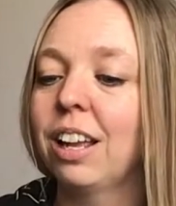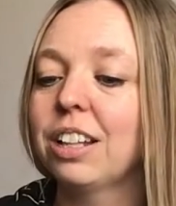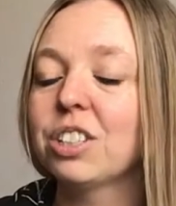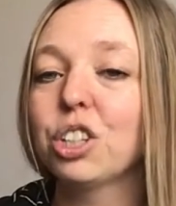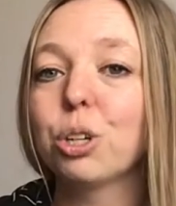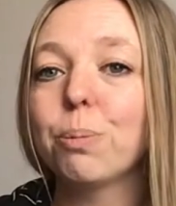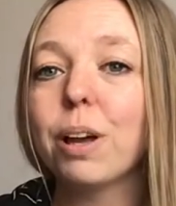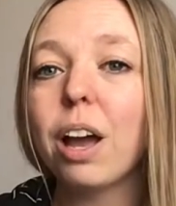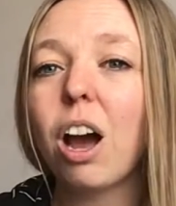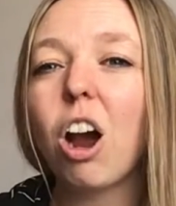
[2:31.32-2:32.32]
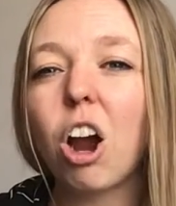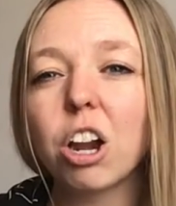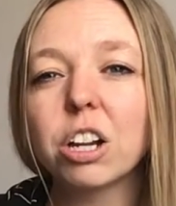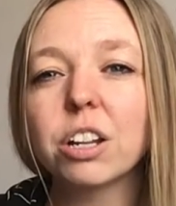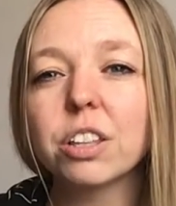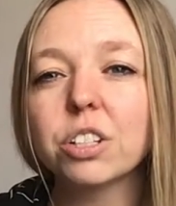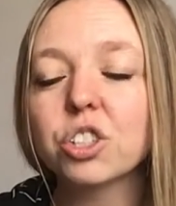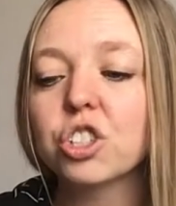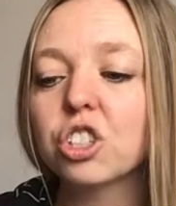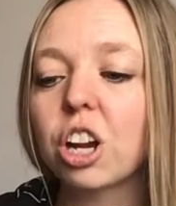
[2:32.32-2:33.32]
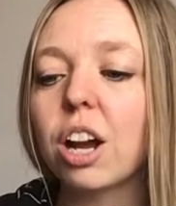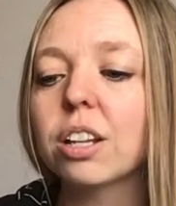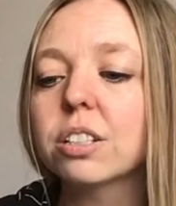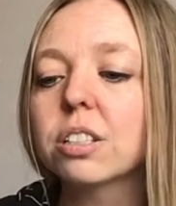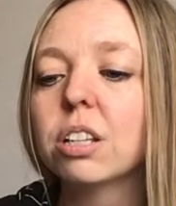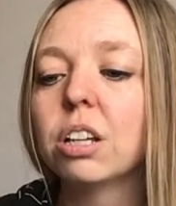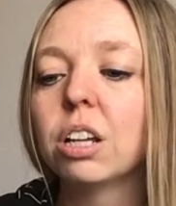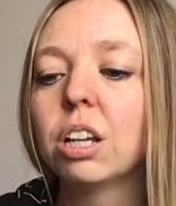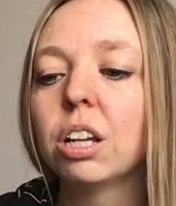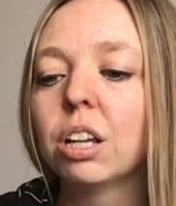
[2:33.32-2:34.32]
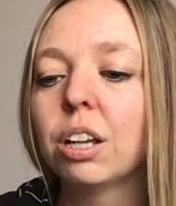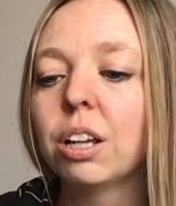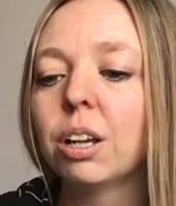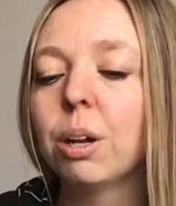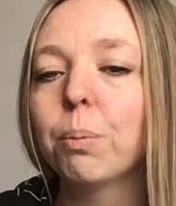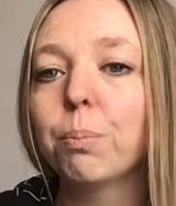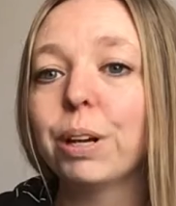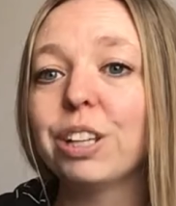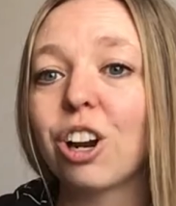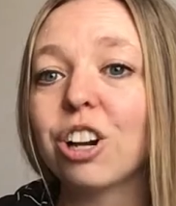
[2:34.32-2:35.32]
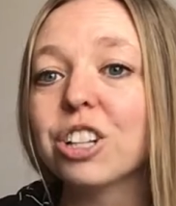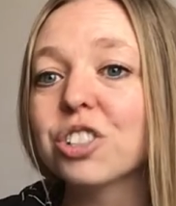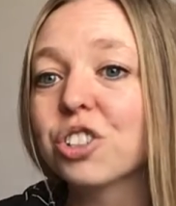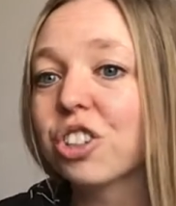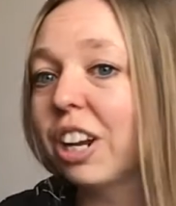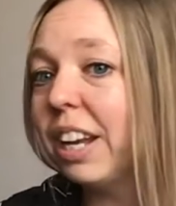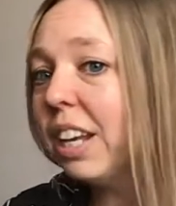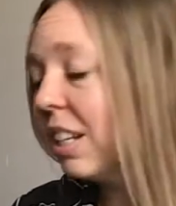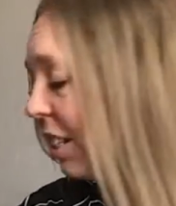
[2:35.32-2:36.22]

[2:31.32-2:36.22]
It's a little bit harder than straws, but yarn is great.